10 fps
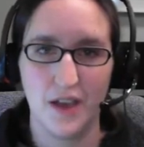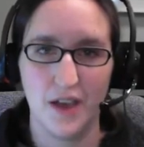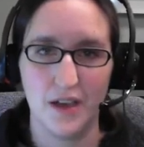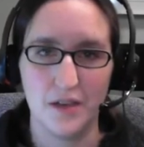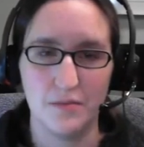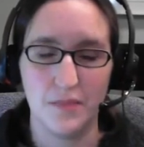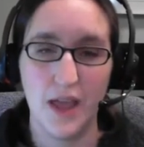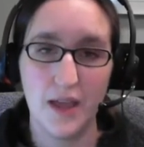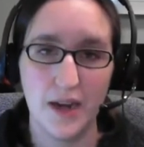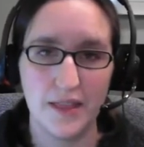And
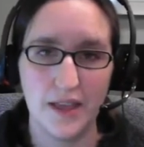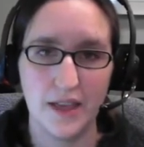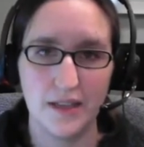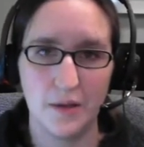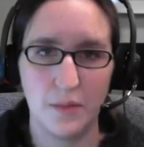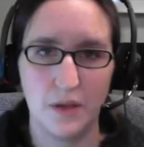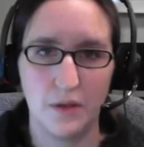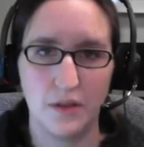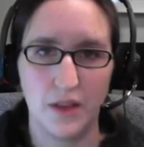I think it can be,